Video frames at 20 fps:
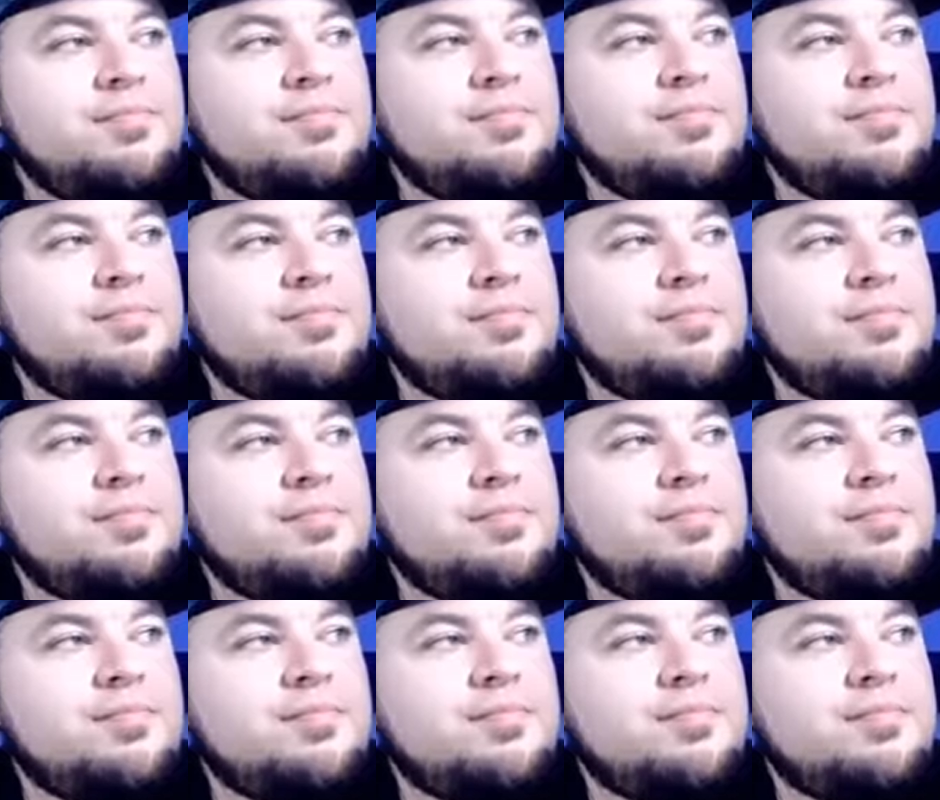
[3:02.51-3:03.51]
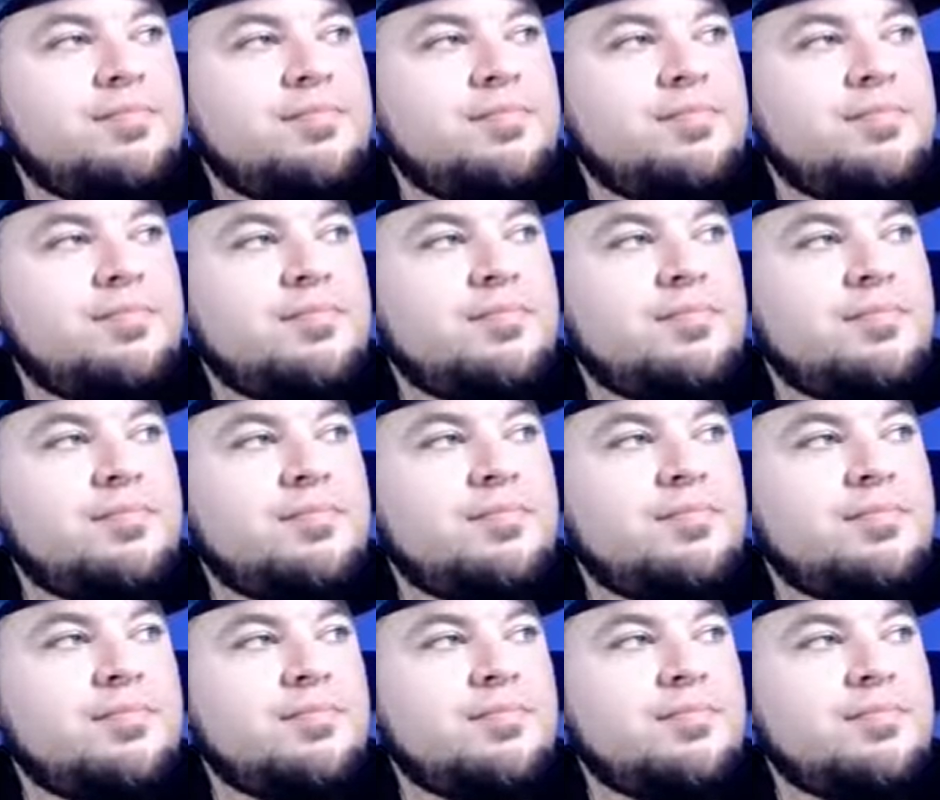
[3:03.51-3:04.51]

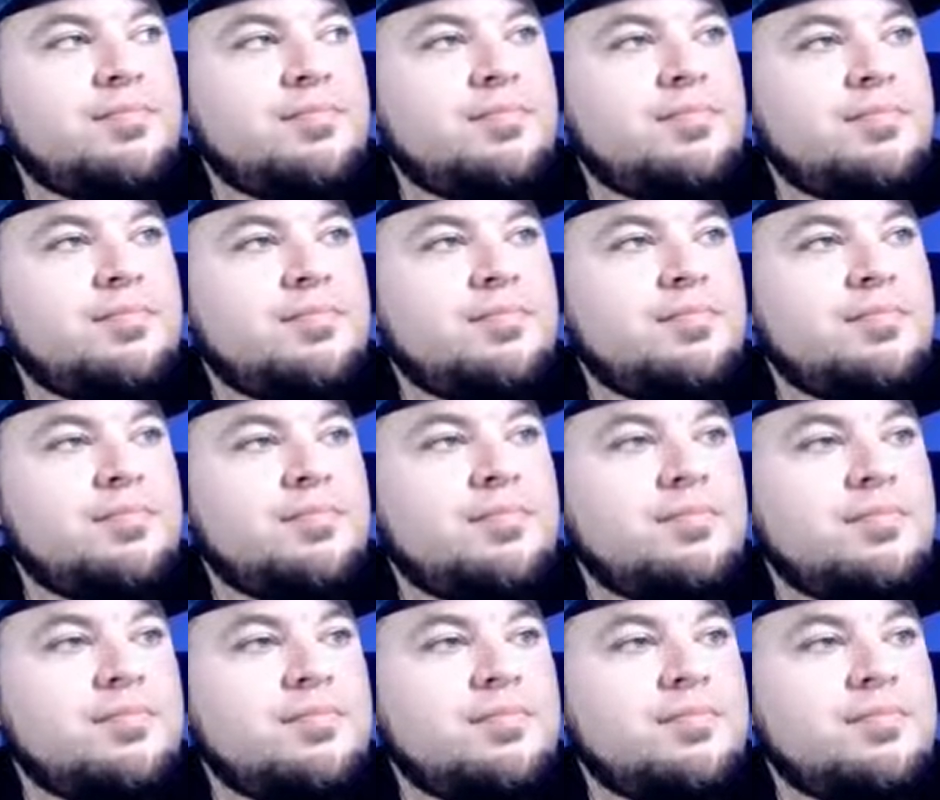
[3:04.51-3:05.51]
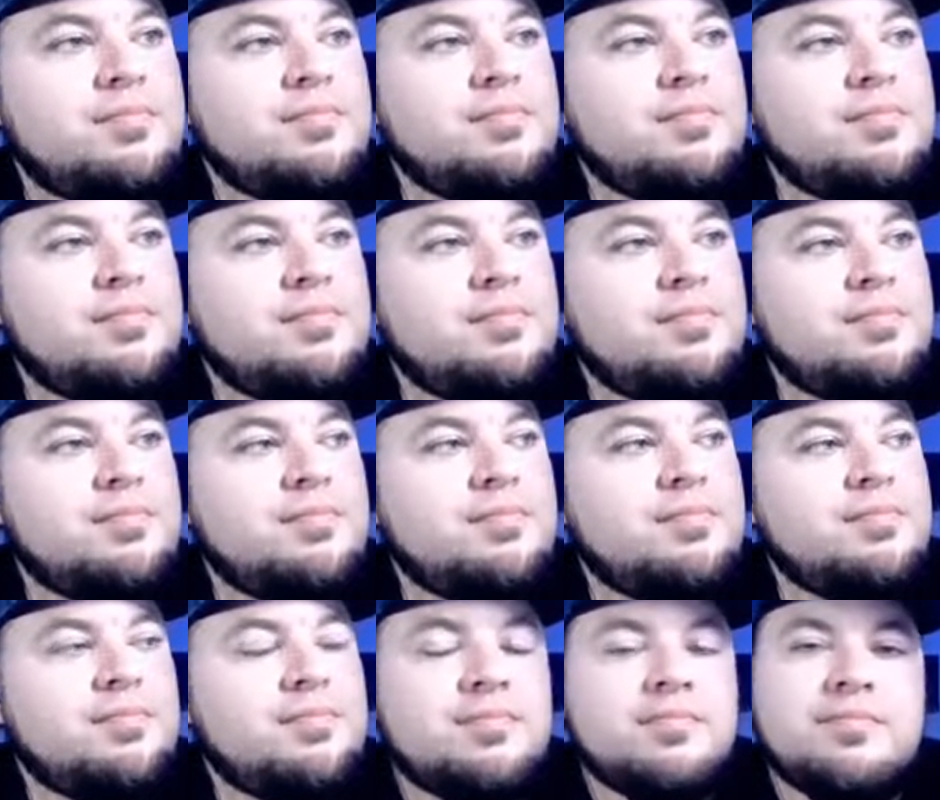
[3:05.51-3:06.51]

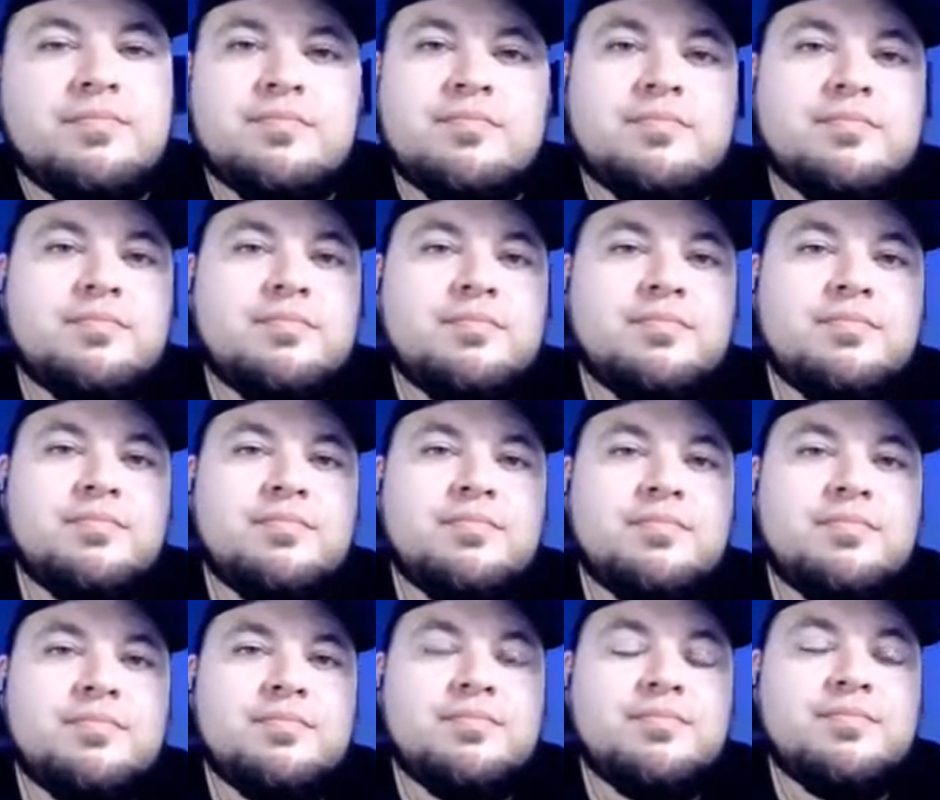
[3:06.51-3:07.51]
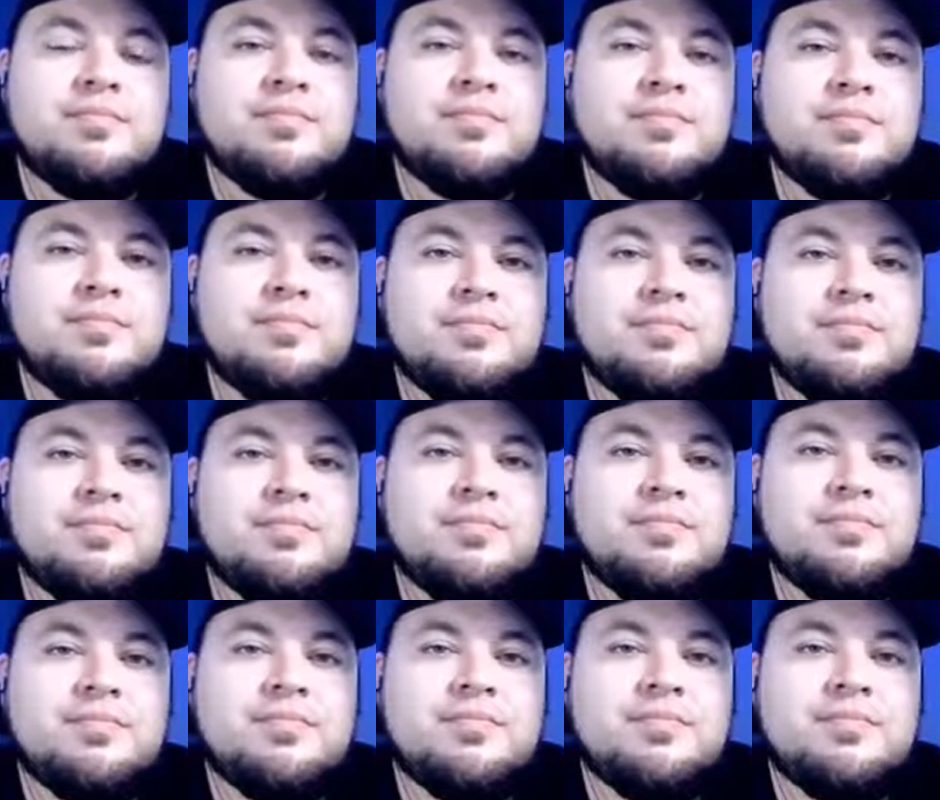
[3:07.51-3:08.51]

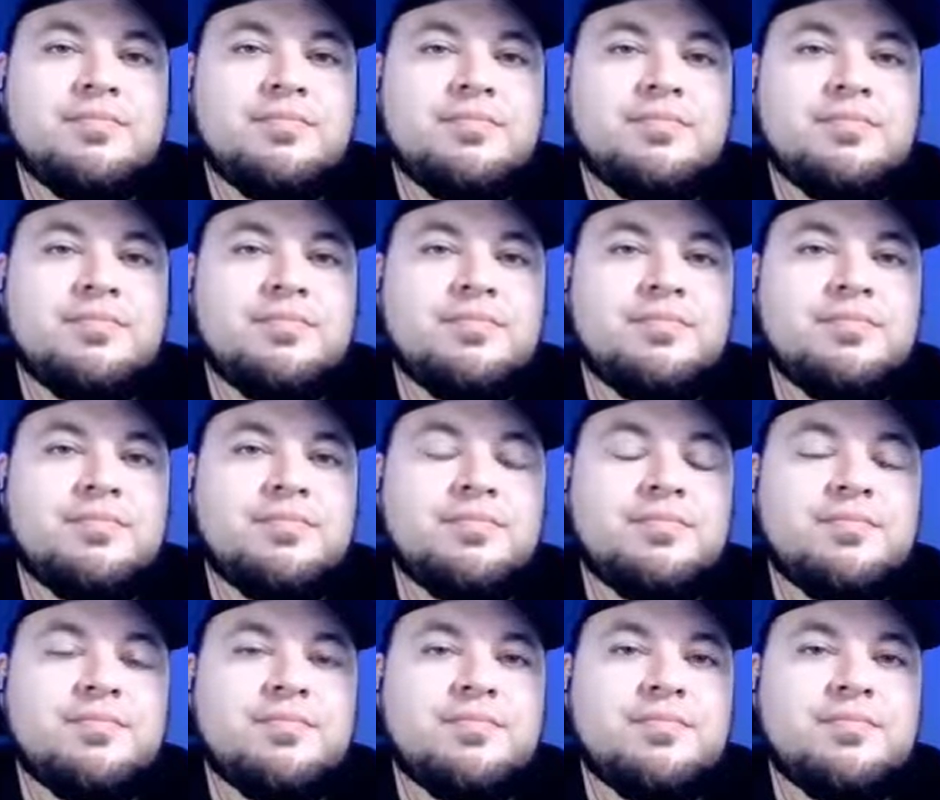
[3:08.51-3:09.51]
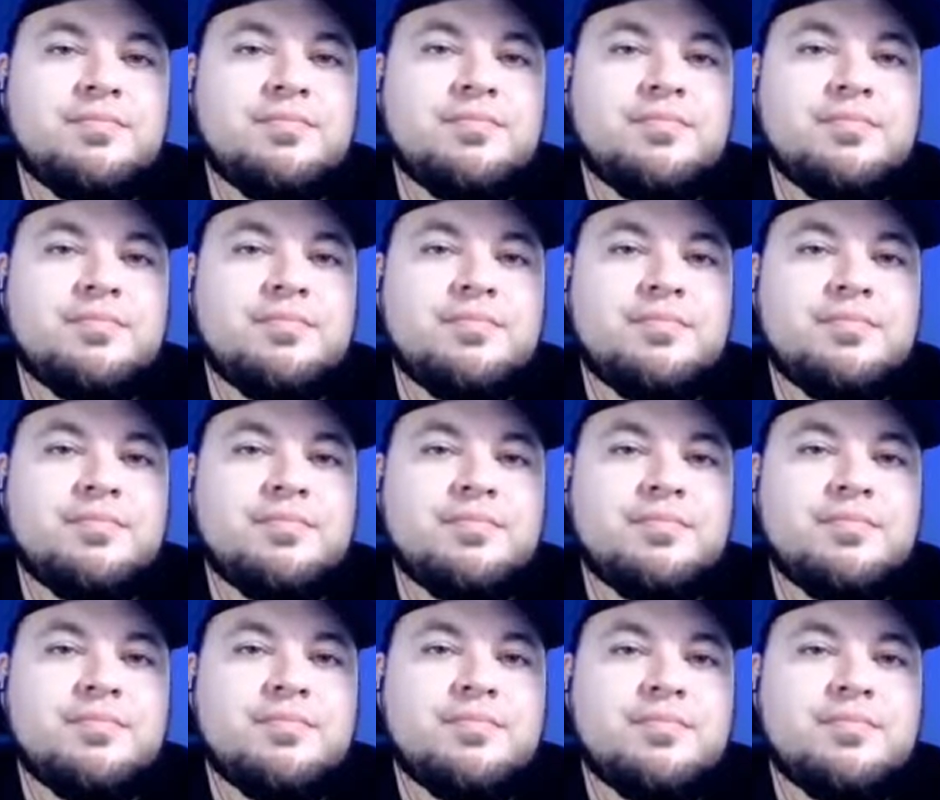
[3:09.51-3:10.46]
(silent)